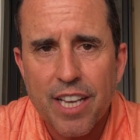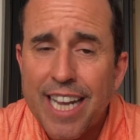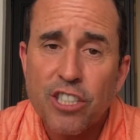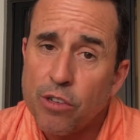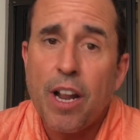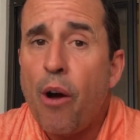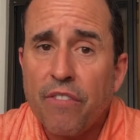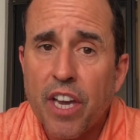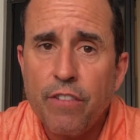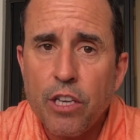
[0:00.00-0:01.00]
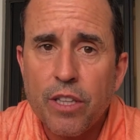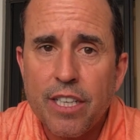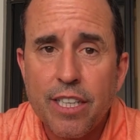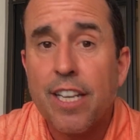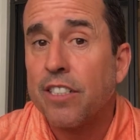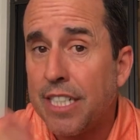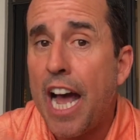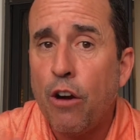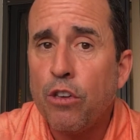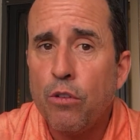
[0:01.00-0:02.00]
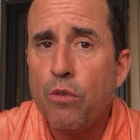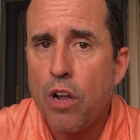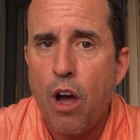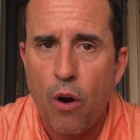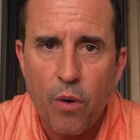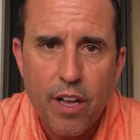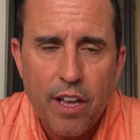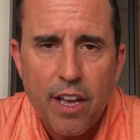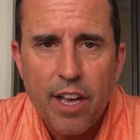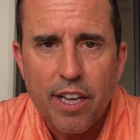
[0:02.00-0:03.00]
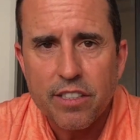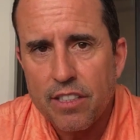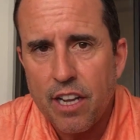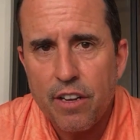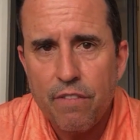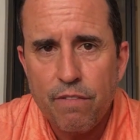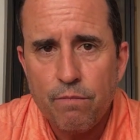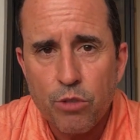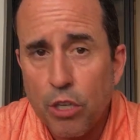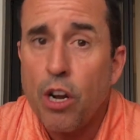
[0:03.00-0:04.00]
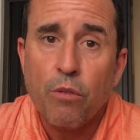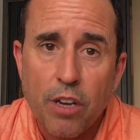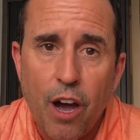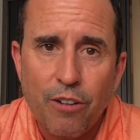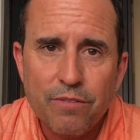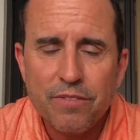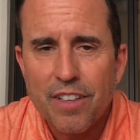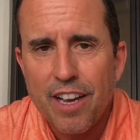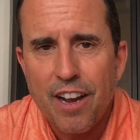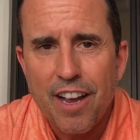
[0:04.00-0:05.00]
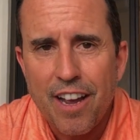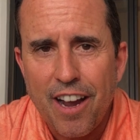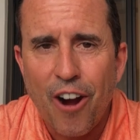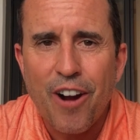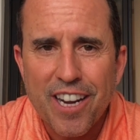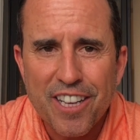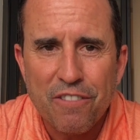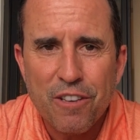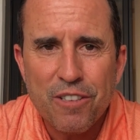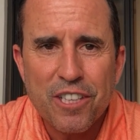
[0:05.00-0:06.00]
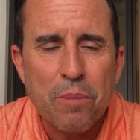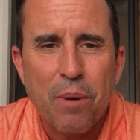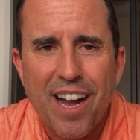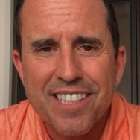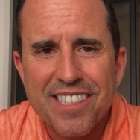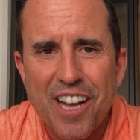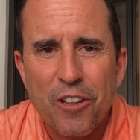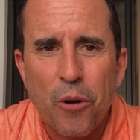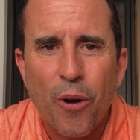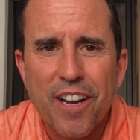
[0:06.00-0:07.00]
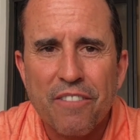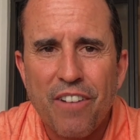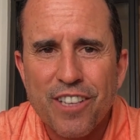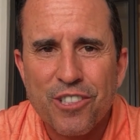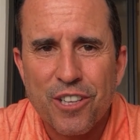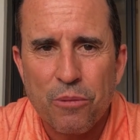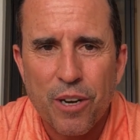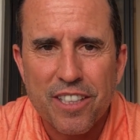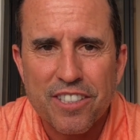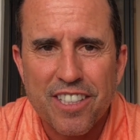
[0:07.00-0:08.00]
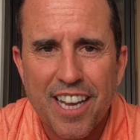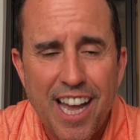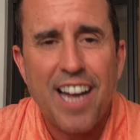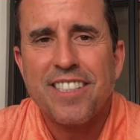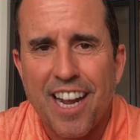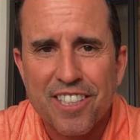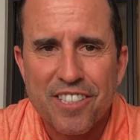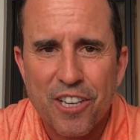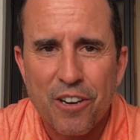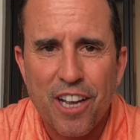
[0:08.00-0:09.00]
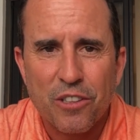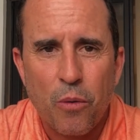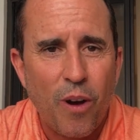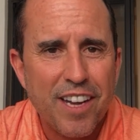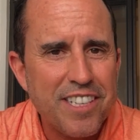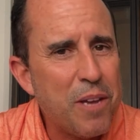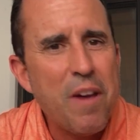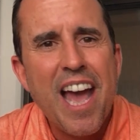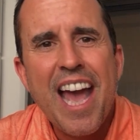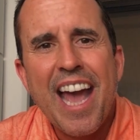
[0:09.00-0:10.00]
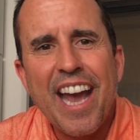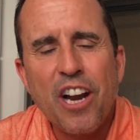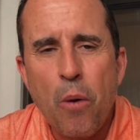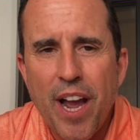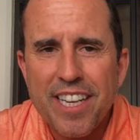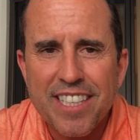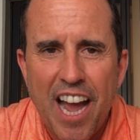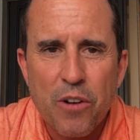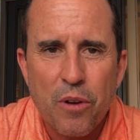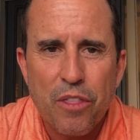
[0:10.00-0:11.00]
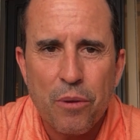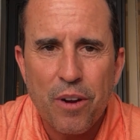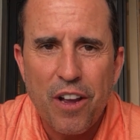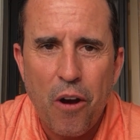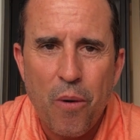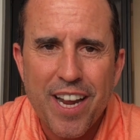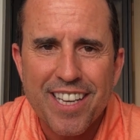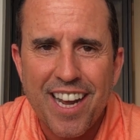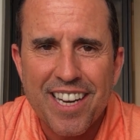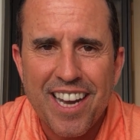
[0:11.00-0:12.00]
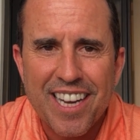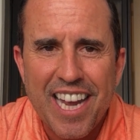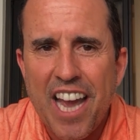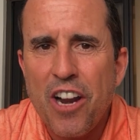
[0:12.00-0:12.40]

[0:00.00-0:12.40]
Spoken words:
And so now I've given you the details. Now you know instead of you don't know. All right, if you need to buy, sell, or invest in real estate, contact us here at the Hawaii Team, 808-913-0899,